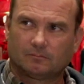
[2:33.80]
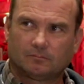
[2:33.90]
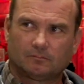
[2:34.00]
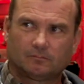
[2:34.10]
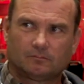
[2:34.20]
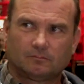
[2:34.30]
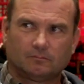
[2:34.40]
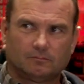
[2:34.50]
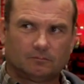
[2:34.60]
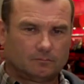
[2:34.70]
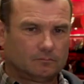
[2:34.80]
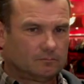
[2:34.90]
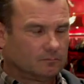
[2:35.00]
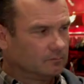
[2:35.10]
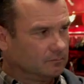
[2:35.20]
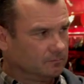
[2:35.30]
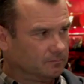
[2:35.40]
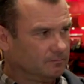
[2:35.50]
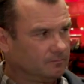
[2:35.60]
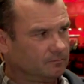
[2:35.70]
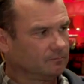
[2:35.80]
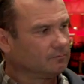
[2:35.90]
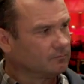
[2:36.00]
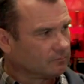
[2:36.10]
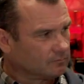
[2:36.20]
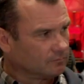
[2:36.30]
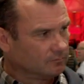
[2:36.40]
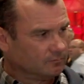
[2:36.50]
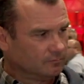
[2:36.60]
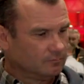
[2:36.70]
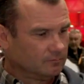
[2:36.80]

No words are spoken by the person on screen.